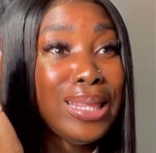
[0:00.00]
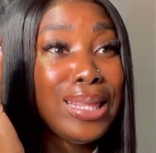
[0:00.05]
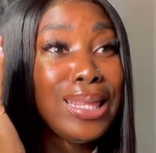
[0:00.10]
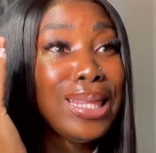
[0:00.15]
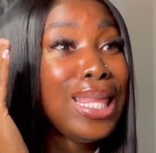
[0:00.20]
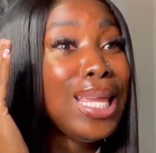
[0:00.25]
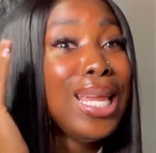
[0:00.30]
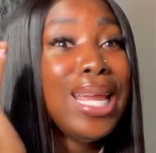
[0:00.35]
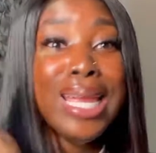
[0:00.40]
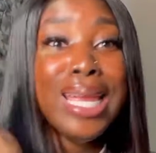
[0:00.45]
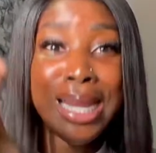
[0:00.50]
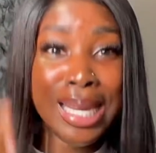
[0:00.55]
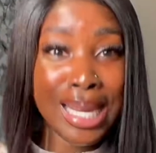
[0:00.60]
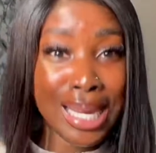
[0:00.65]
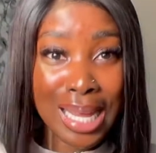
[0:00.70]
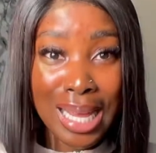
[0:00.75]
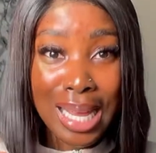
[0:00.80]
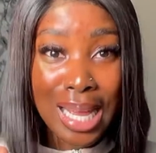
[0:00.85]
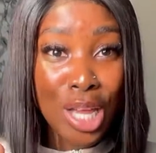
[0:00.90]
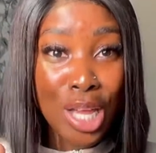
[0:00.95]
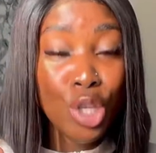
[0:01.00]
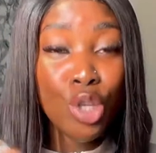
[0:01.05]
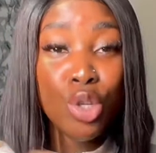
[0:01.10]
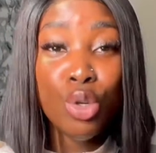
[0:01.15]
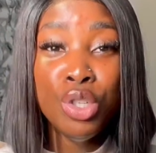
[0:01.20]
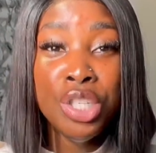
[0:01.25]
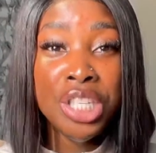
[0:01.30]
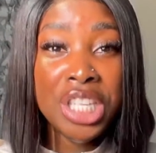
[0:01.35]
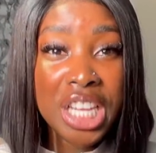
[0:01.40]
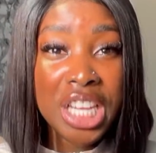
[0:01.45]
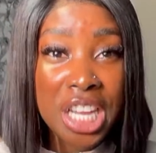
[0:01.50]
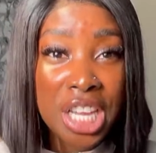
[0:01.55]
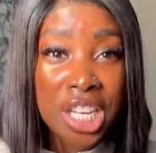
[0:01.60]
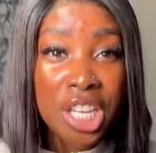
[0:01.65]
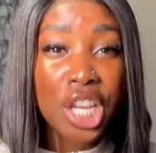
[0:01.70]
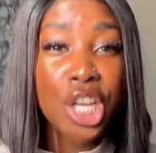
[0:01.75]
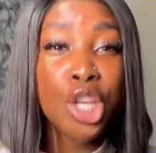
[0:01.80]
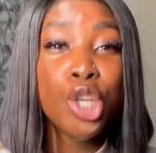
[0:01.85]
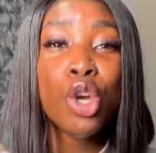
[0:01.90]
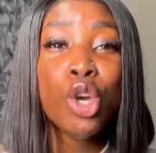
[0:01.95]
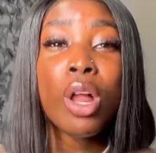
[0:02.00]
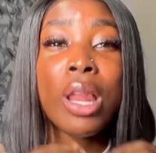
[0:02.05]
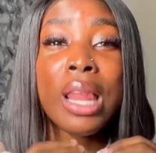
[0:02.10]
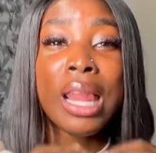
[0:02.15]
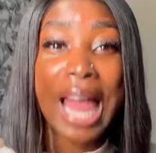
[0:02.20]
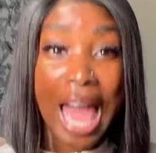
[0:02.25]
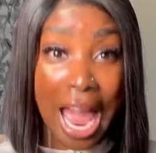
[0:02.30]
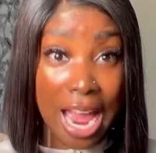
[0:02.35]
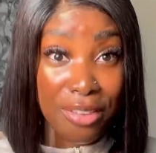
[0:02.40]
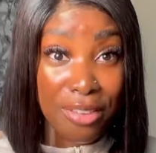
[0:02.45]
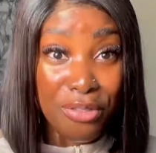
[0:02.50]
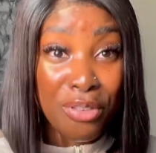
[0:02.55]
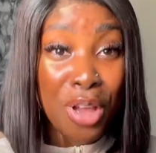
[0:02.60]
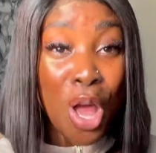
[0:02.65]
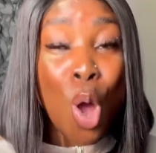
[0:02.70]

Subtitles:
thing you need in your life.